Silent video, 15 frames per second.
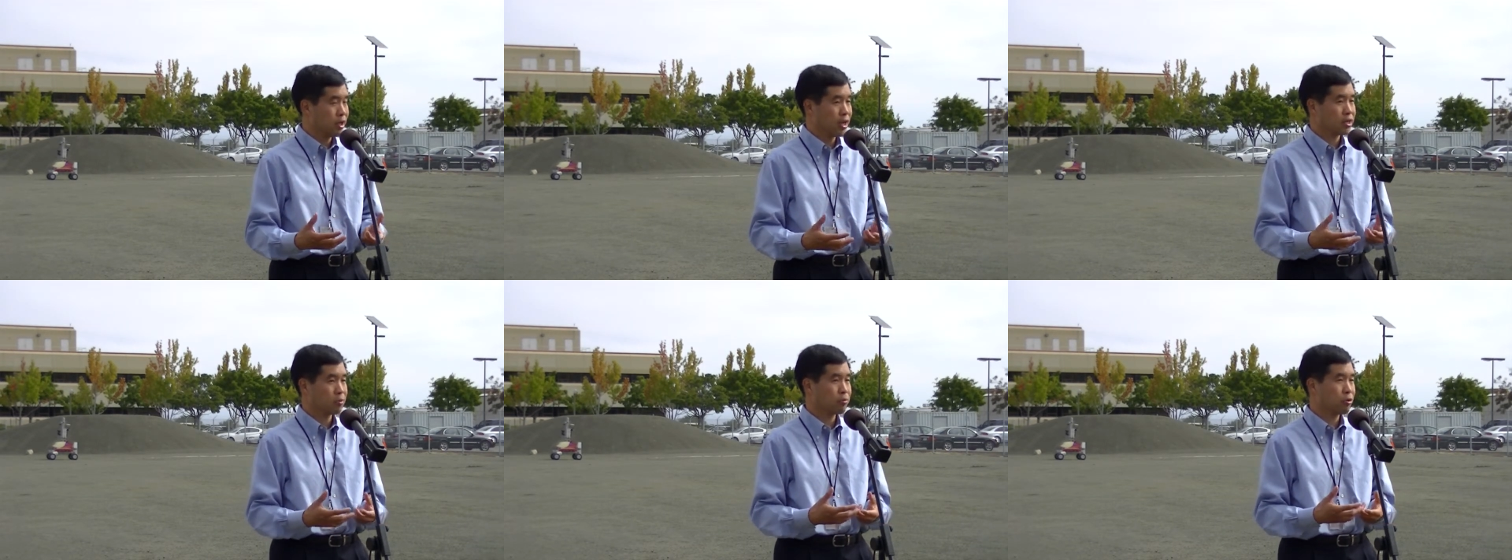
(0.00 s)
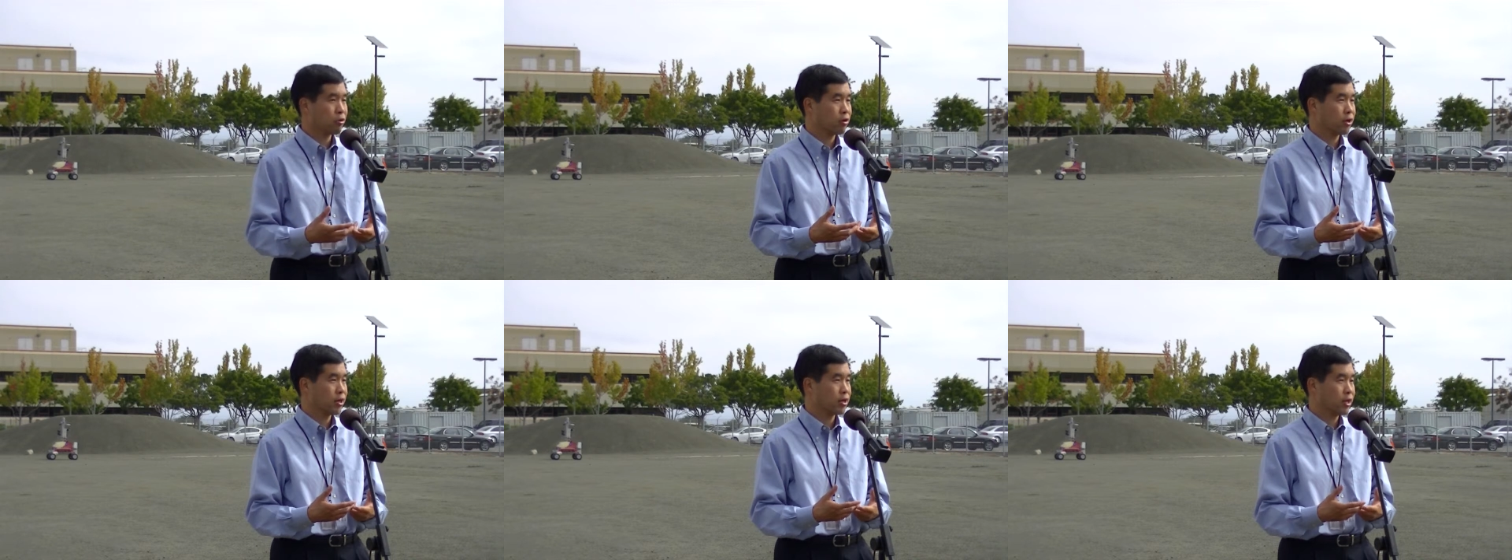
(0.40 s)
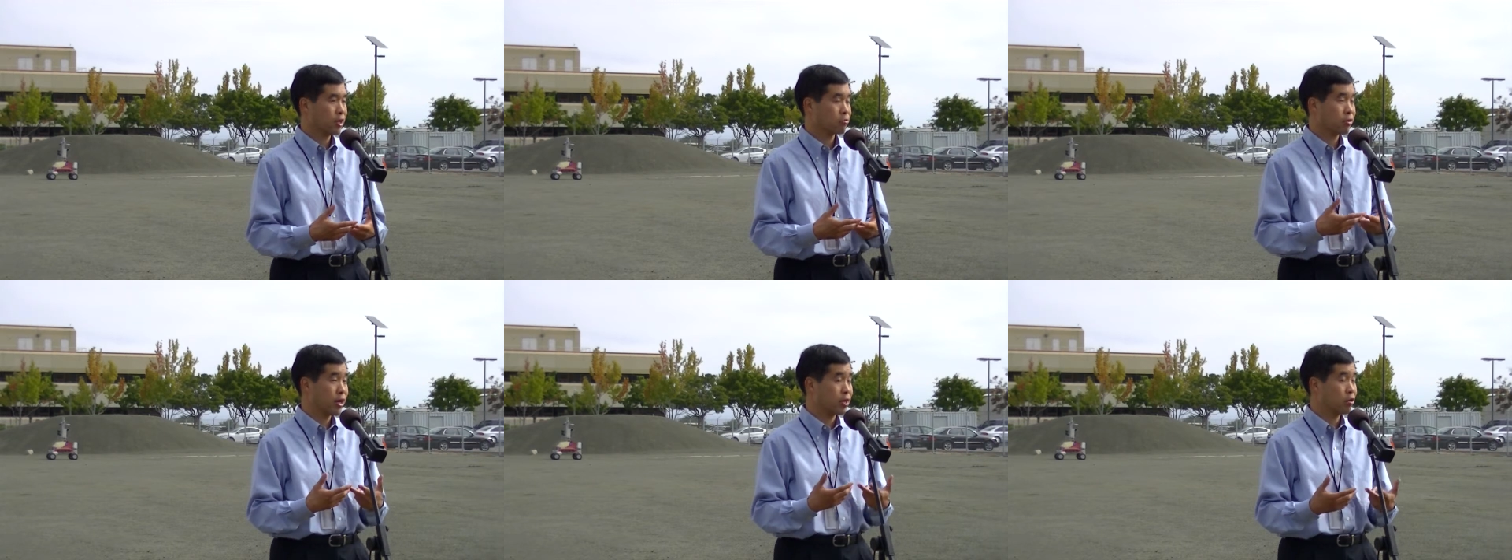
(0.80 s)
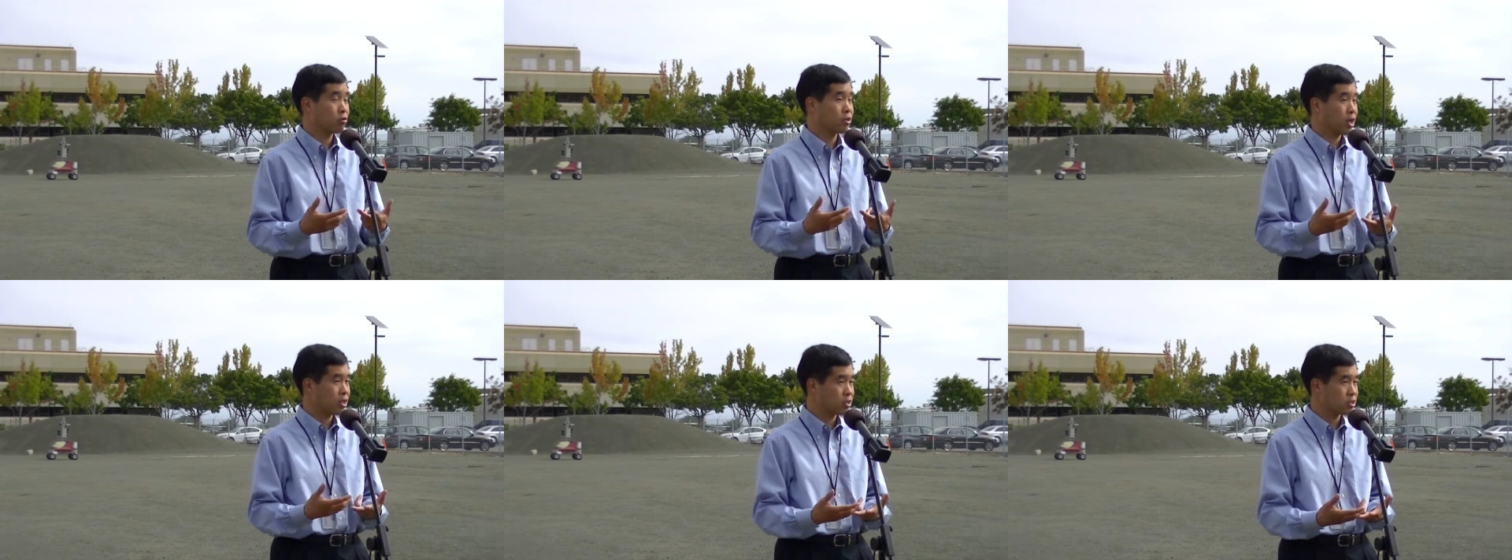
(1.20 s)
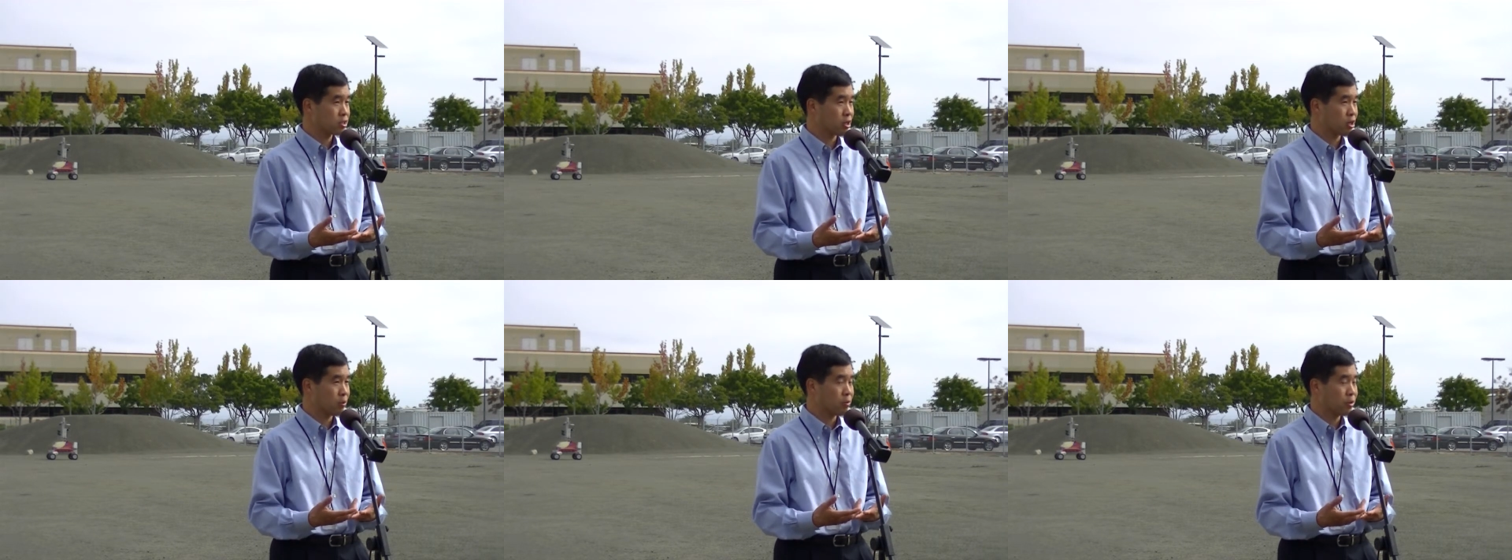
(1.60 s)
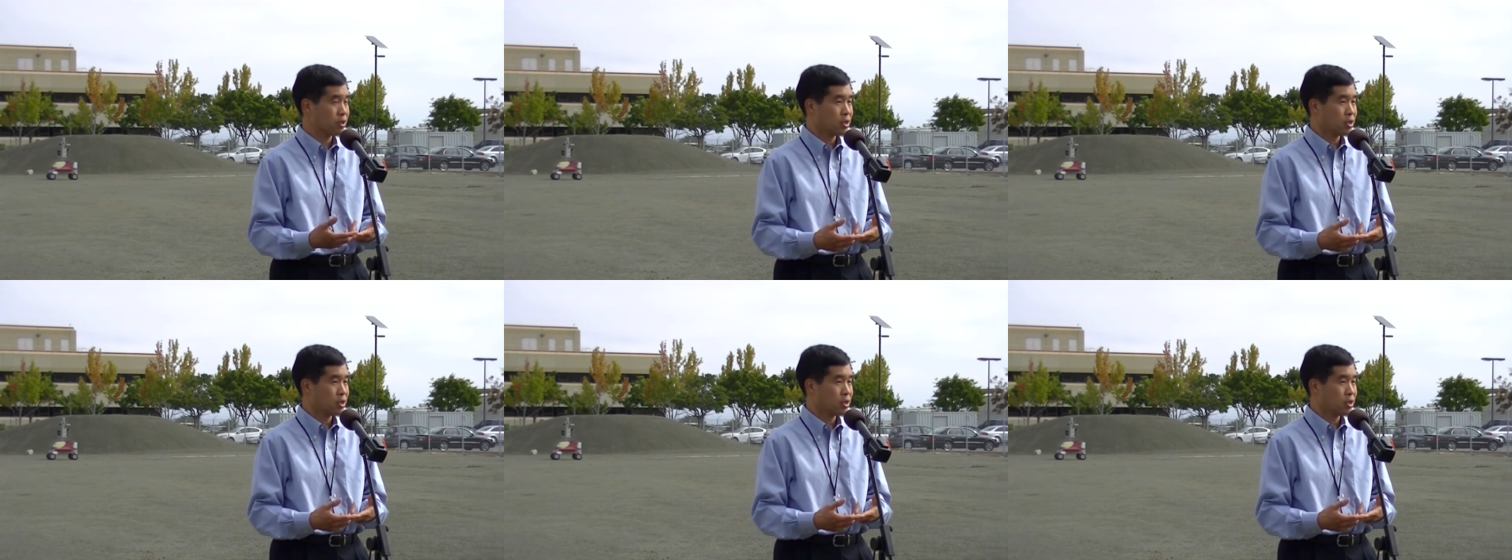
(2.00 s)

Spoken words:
and deploying a radio telescope